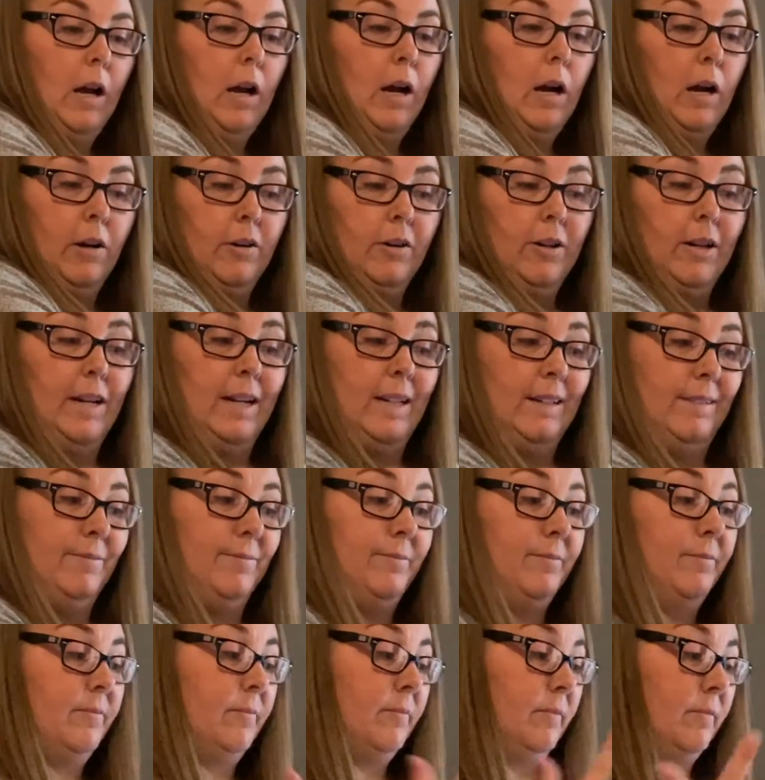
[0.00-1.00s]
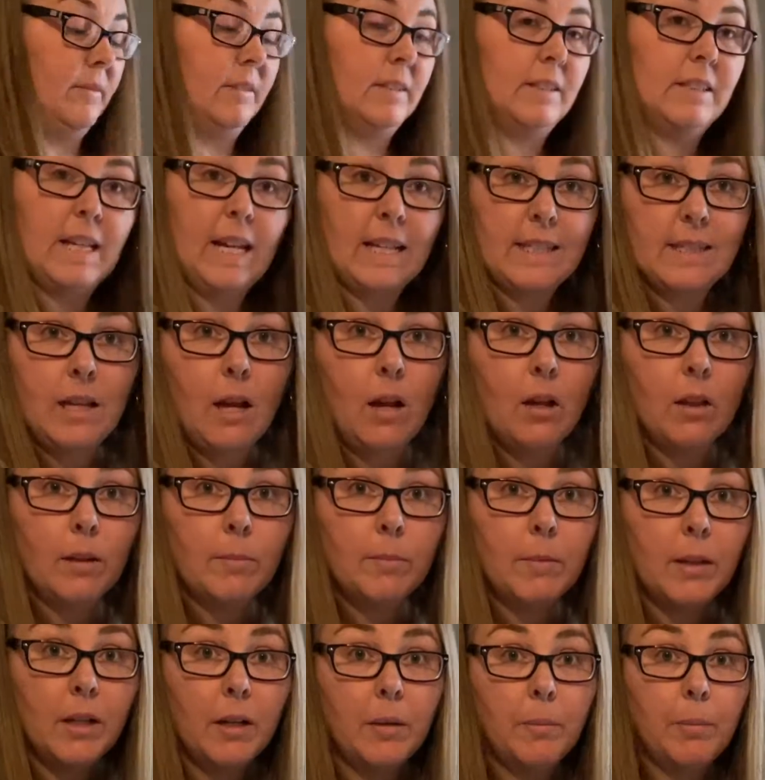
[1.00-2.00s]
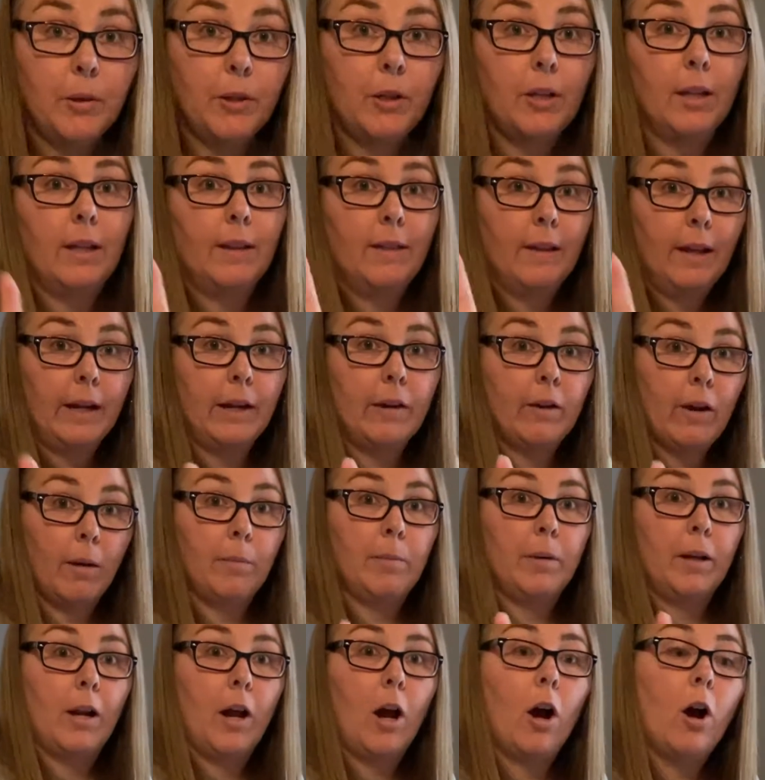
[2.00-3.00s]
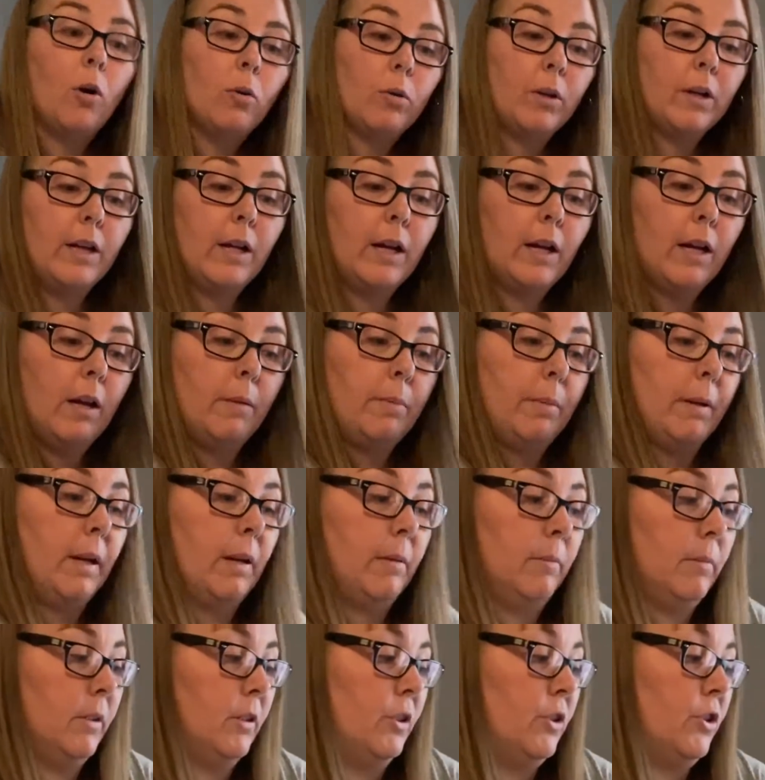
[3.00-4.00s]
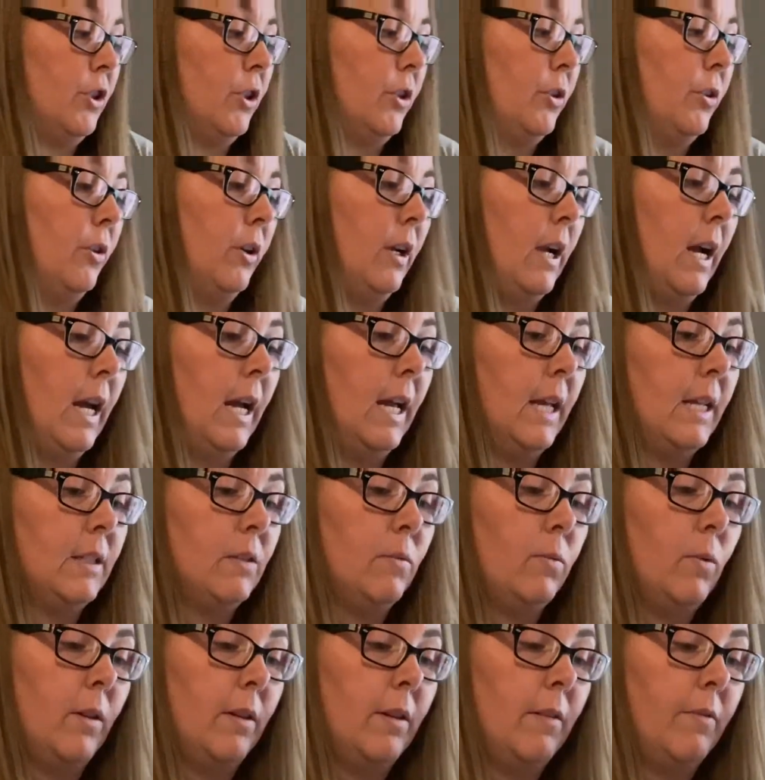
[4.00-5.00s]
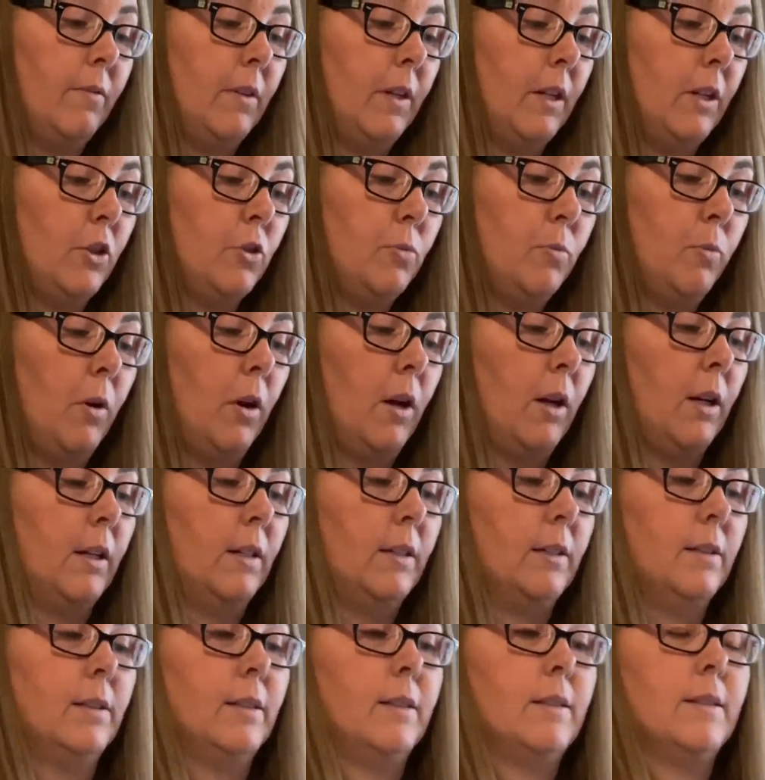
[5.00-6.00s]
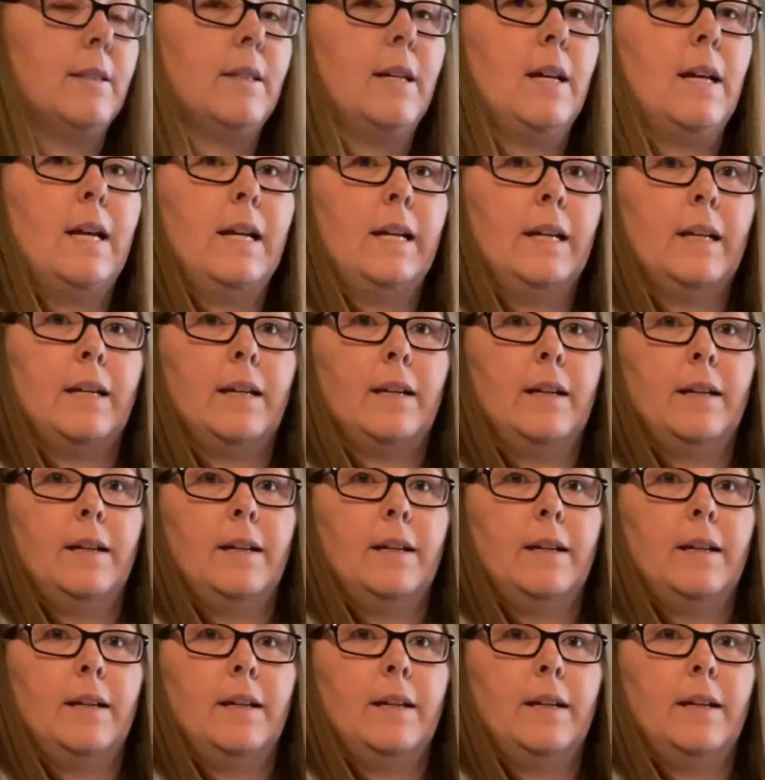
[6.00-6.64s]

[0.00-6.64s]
Alright, that's all I'm going to put in there. I'm going to hold it up and I'm going to show you guys what the finished product looks like.